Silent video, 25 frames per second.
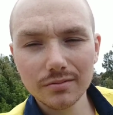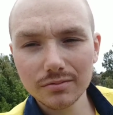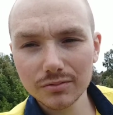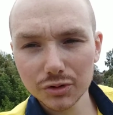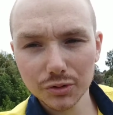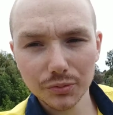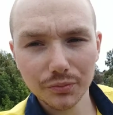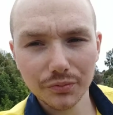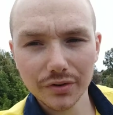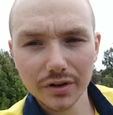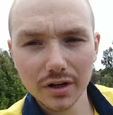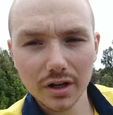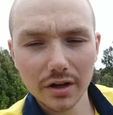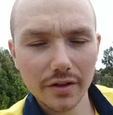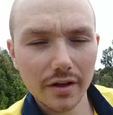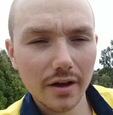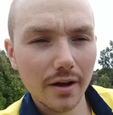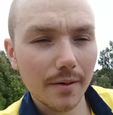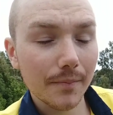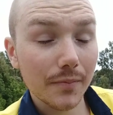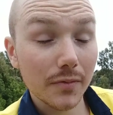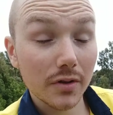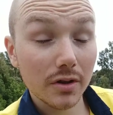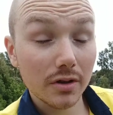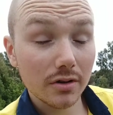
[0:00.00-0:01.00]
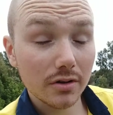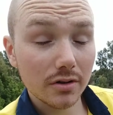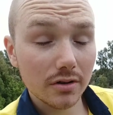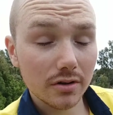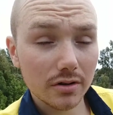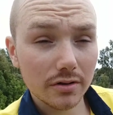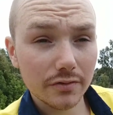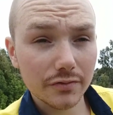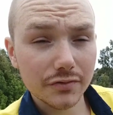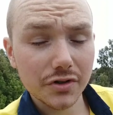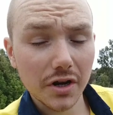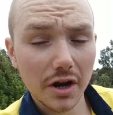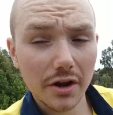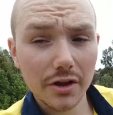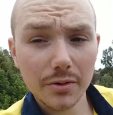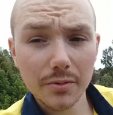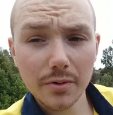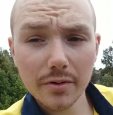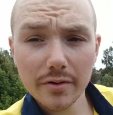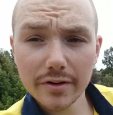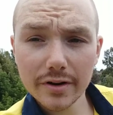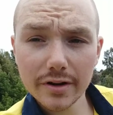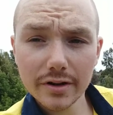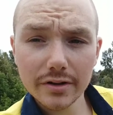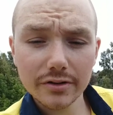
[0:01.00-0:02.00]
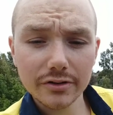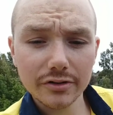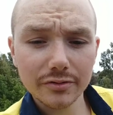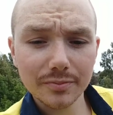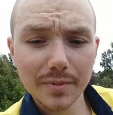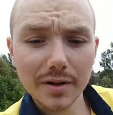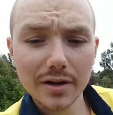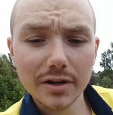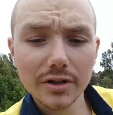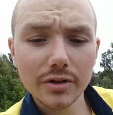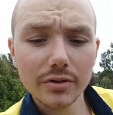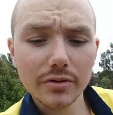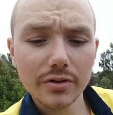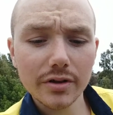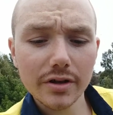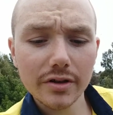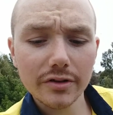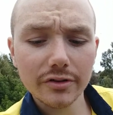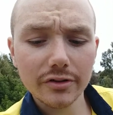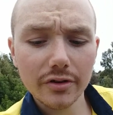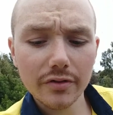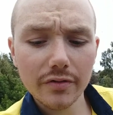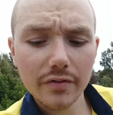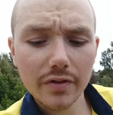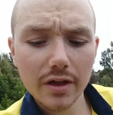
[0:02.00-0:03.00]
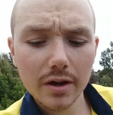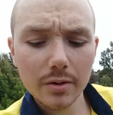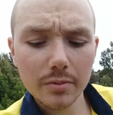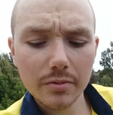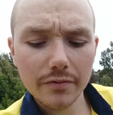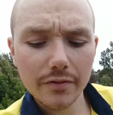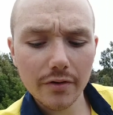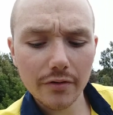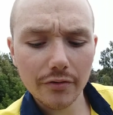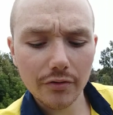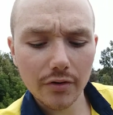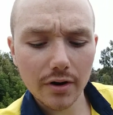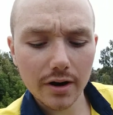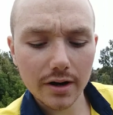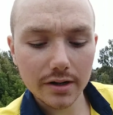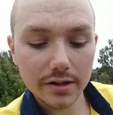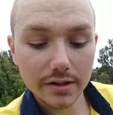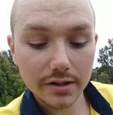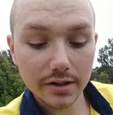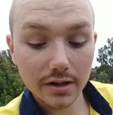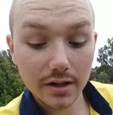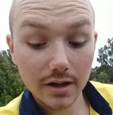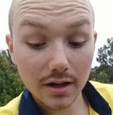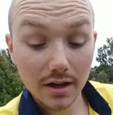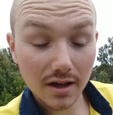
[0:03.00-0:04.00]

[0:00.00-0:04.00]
something like that of January to spend New Year's over there with a friend.